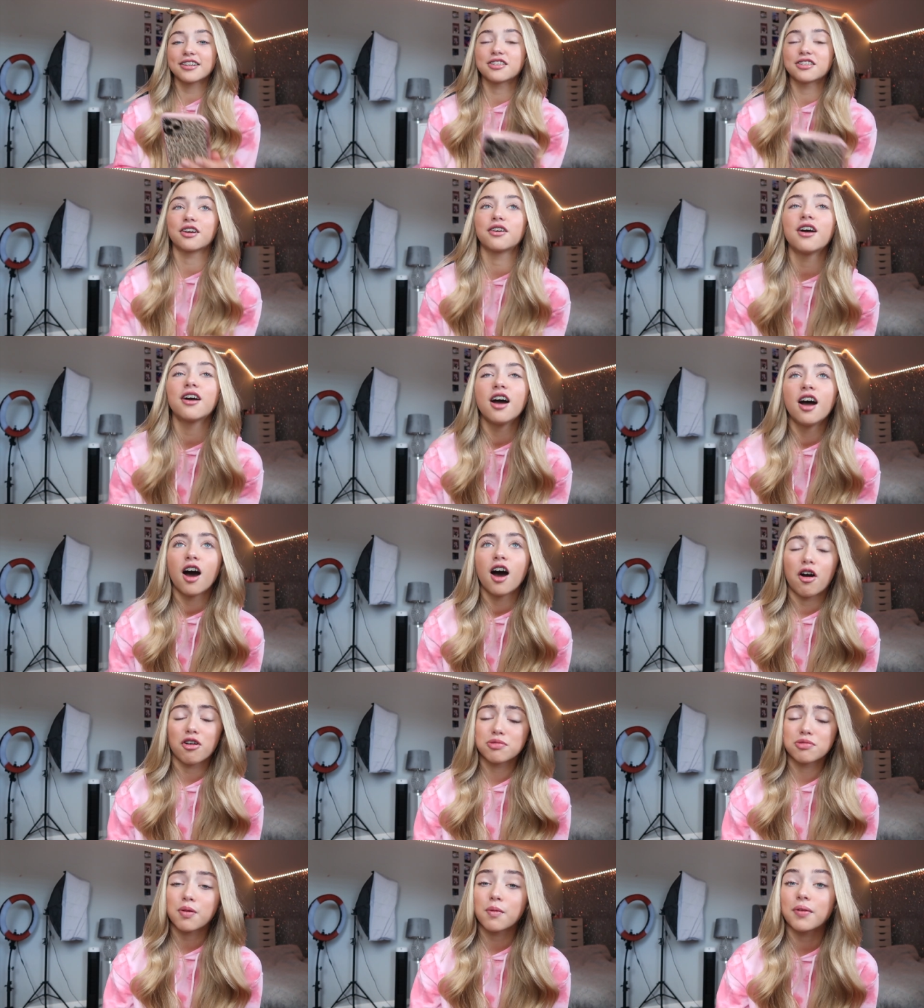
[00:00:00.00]
So
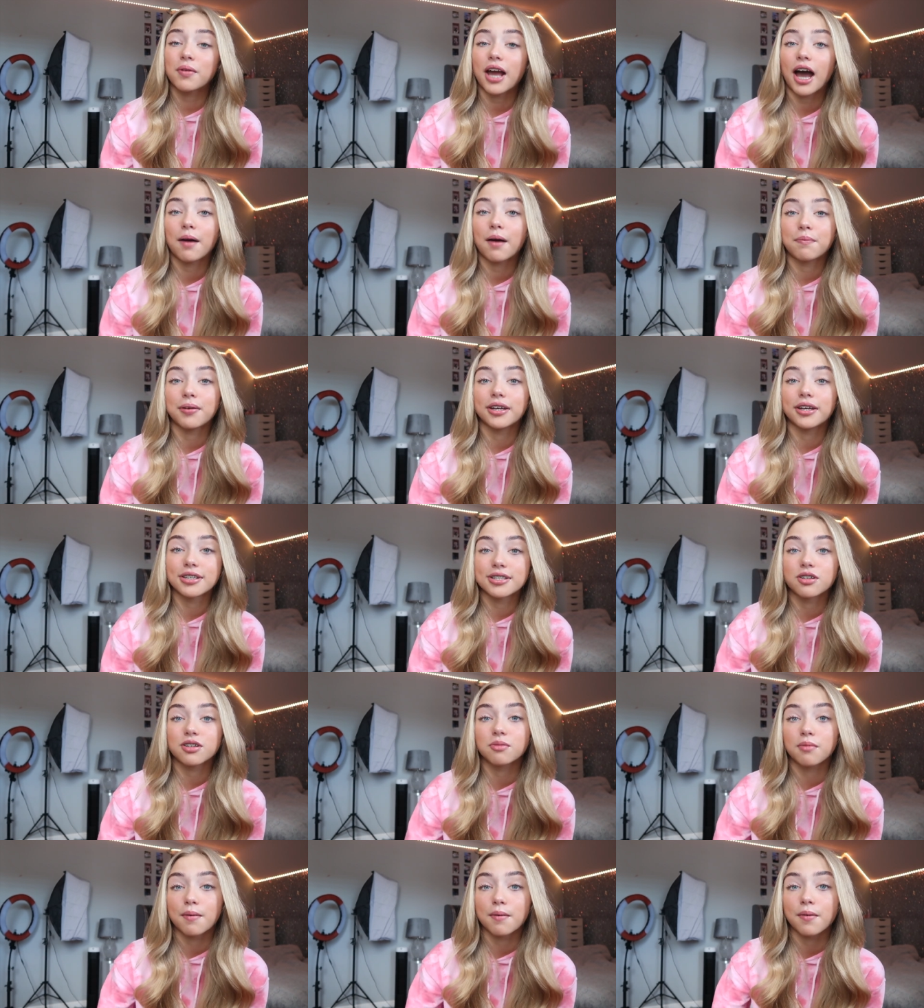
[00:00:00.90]
I was probably
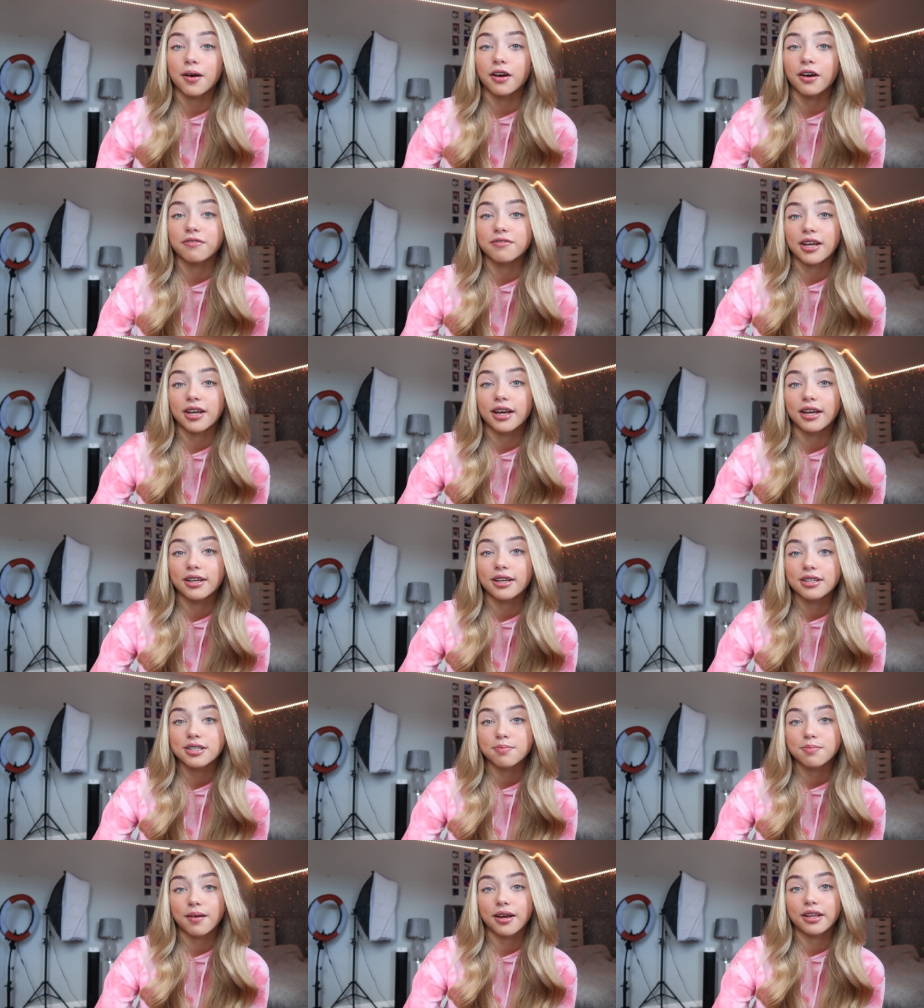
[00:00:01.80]
happiest on my birthday in
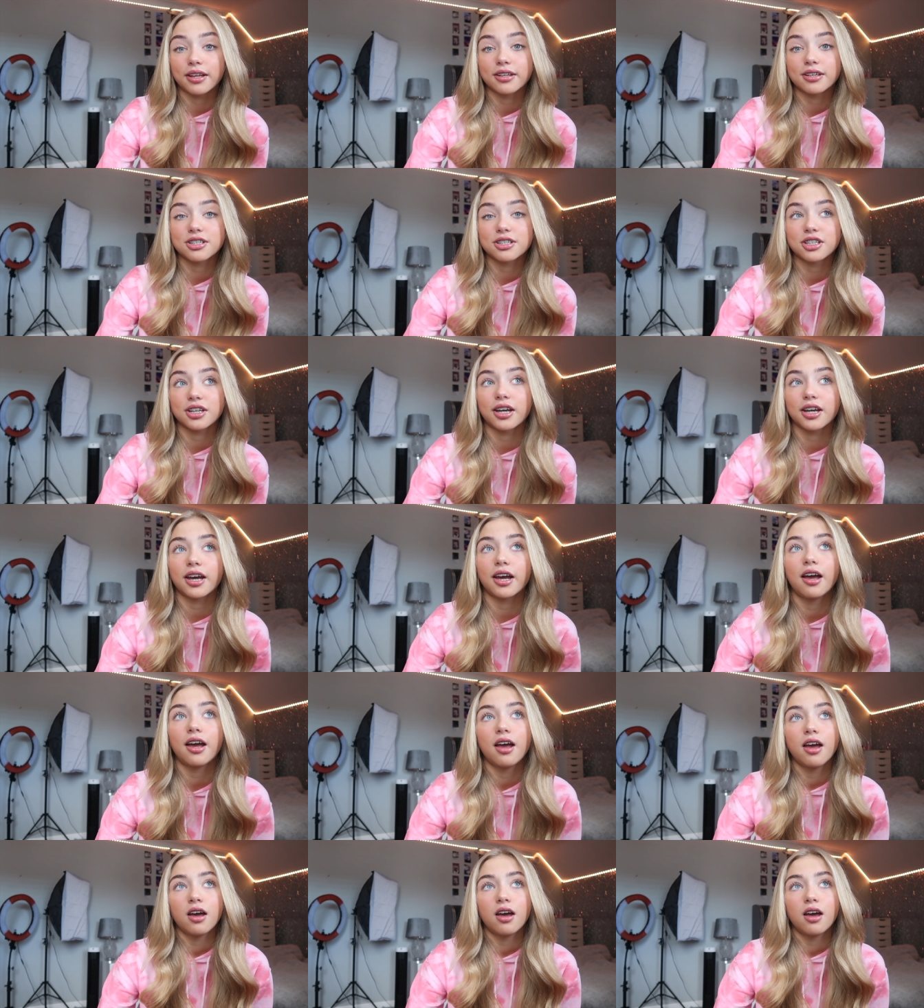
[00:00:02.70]
Spain this year.